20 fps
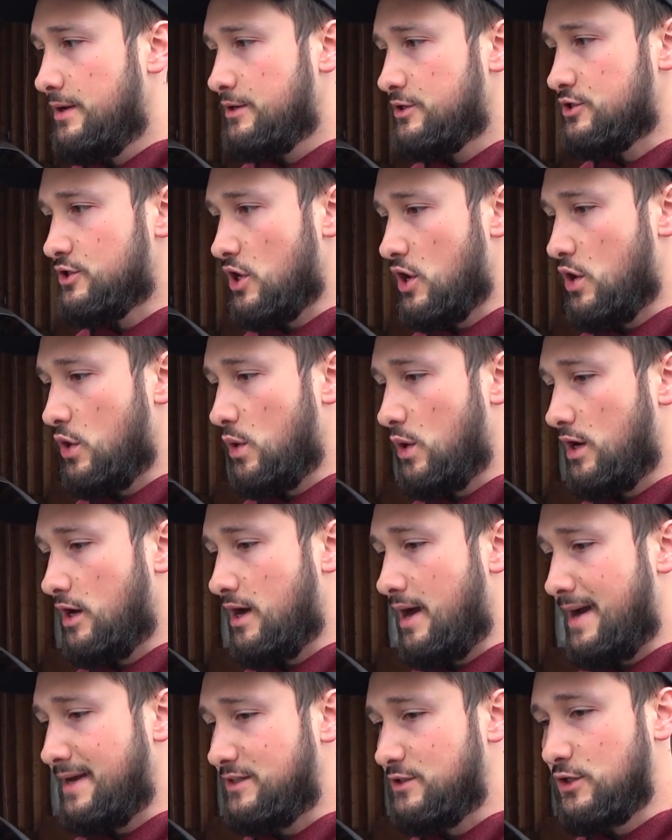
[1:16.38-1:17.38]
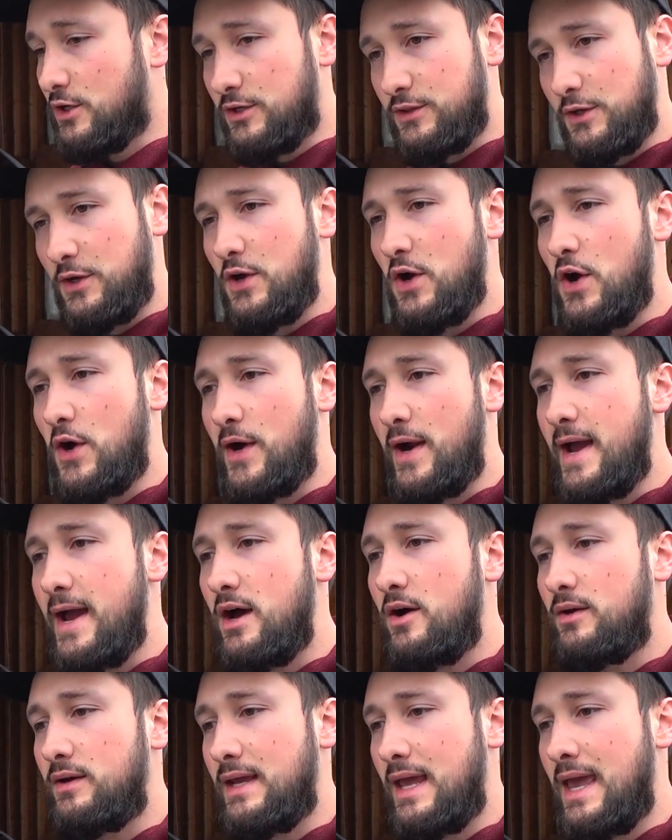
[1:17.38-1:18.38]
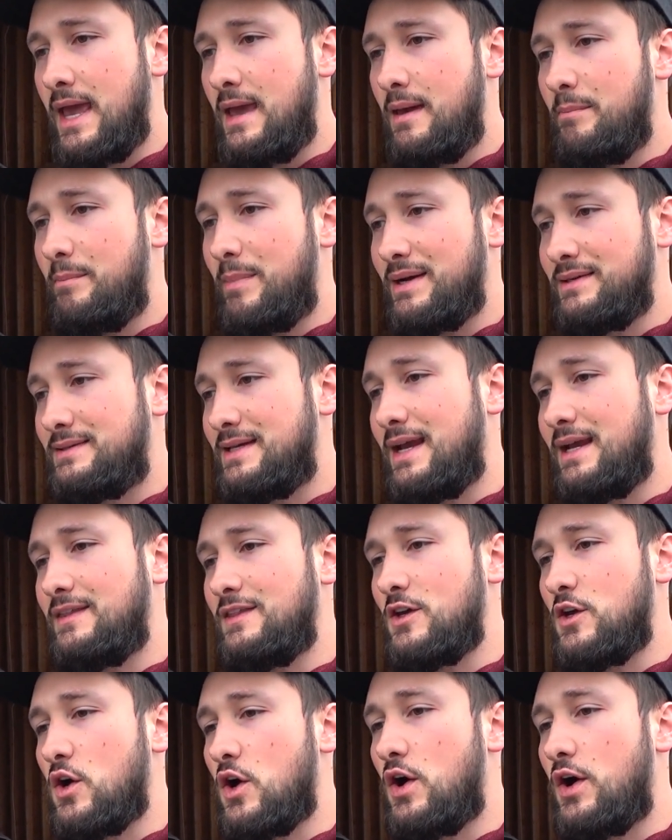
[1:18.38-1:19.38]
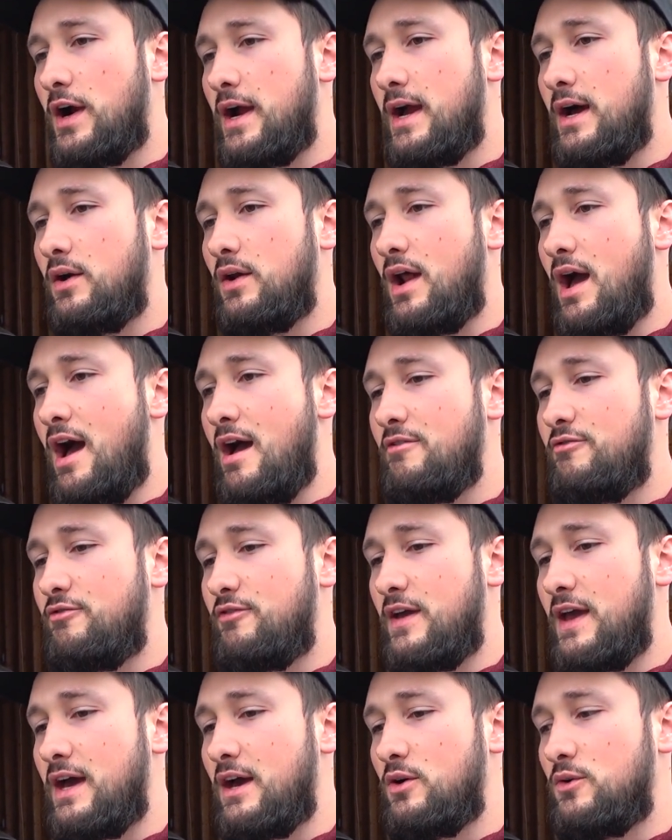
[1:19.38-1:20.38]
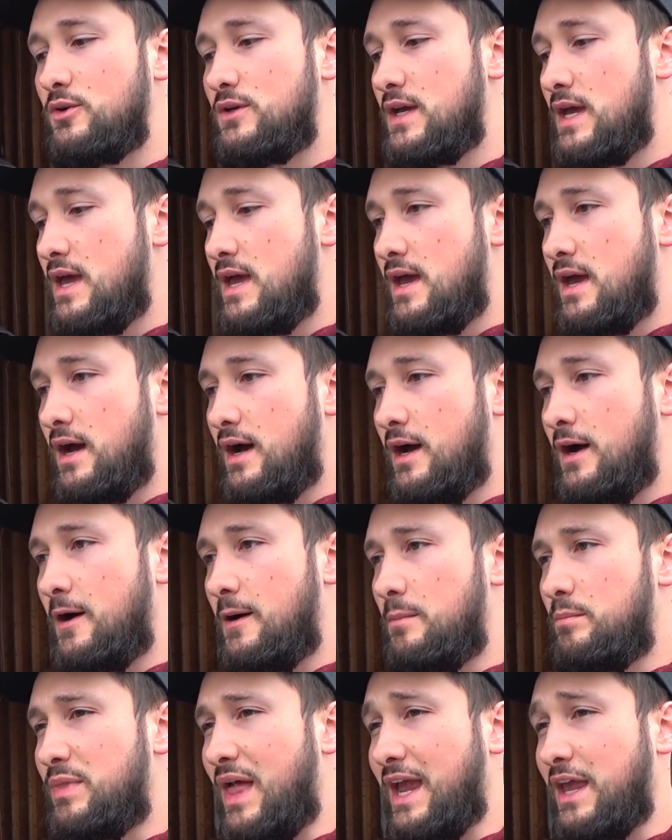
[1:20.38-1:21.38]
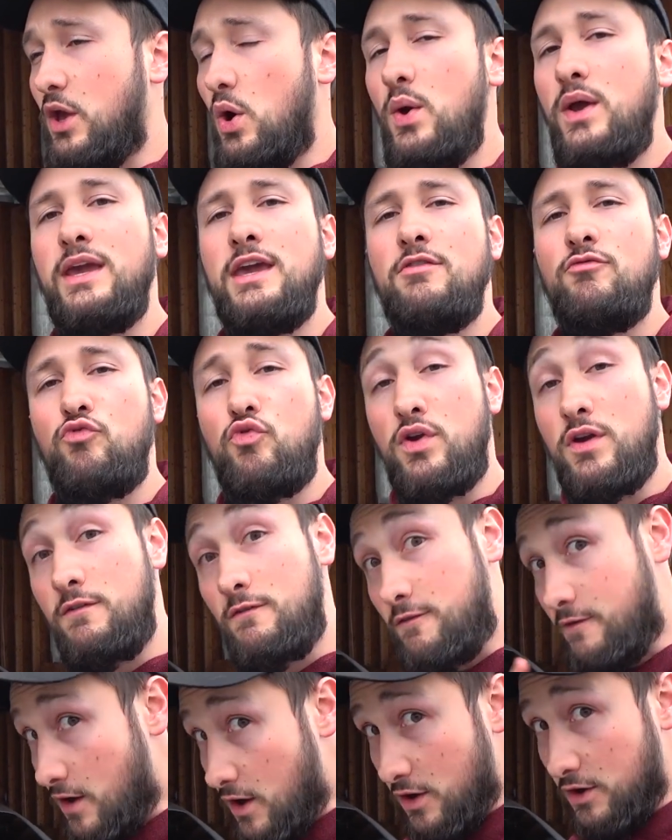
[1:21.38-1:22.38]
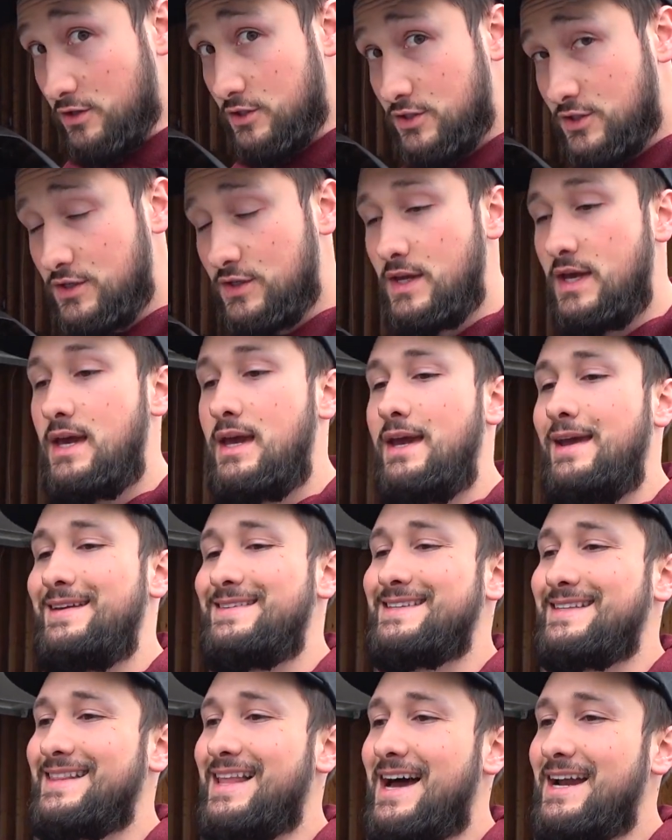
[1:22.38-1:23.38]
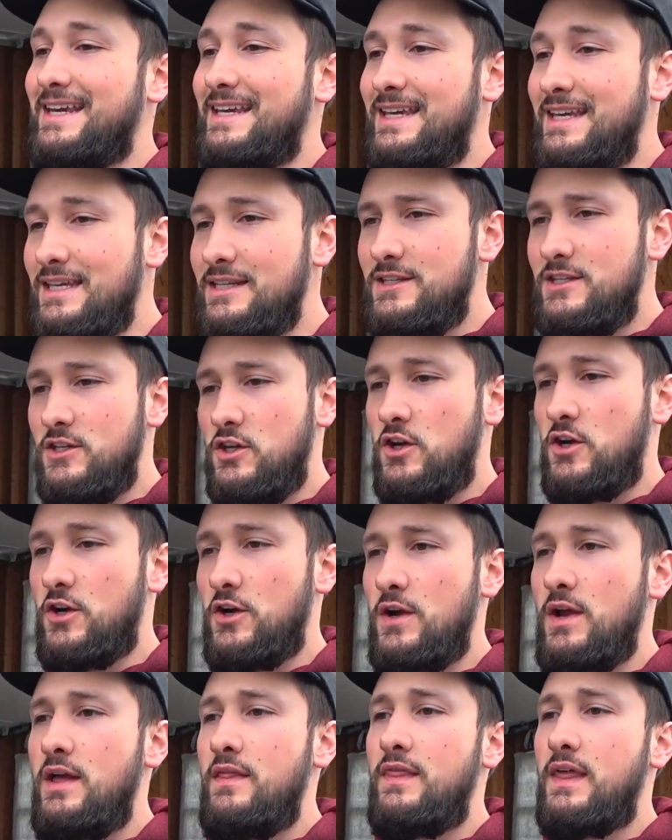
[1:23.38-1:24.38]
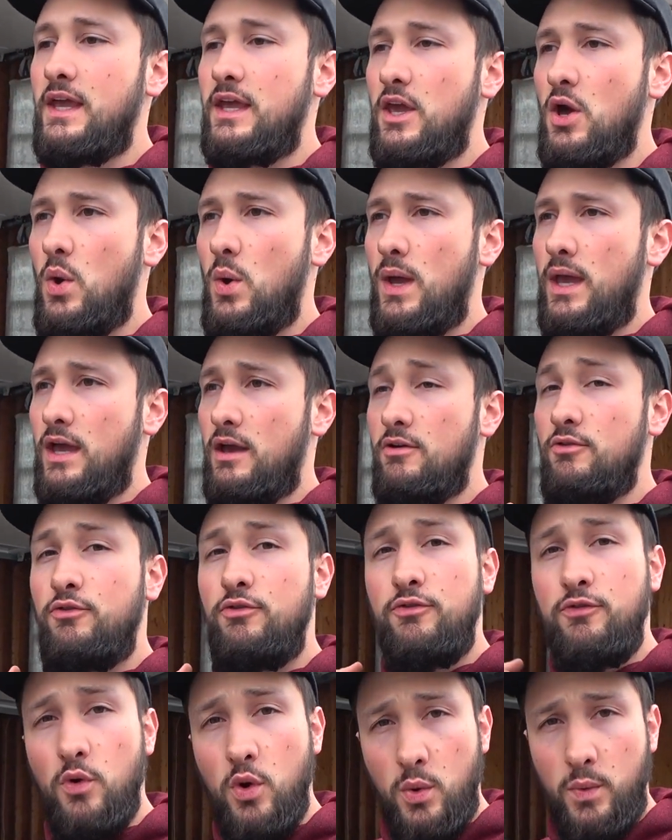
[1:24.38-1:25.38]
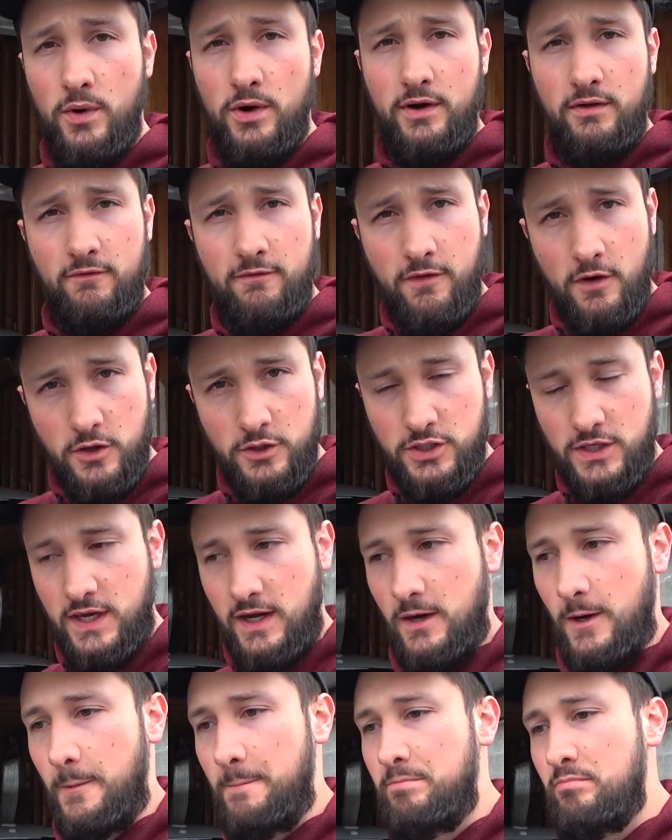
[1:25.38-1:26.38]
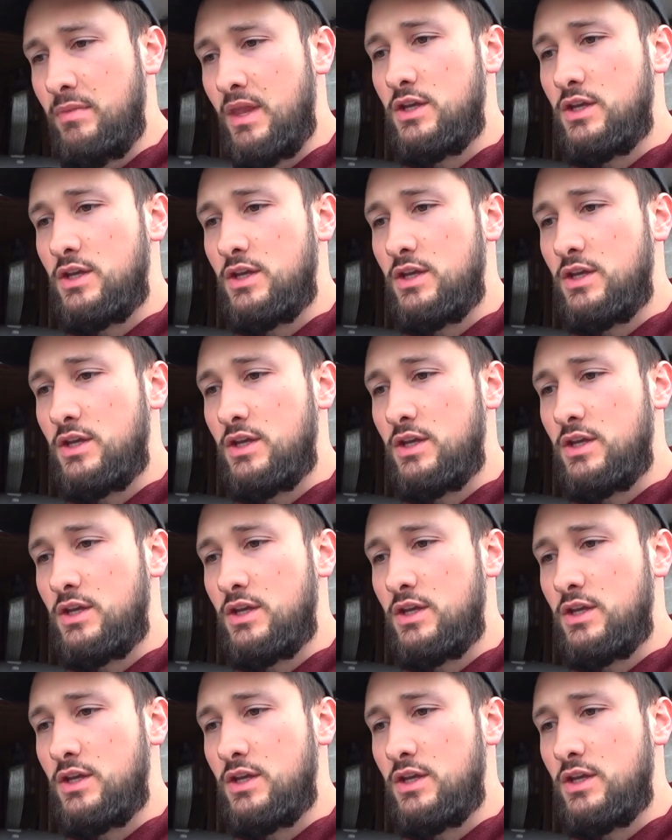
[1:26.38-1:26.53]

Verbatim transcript: So uh, I took the car out, and by taking the car out, I found um, that going in reverse is a lot easier than going forward in first gear.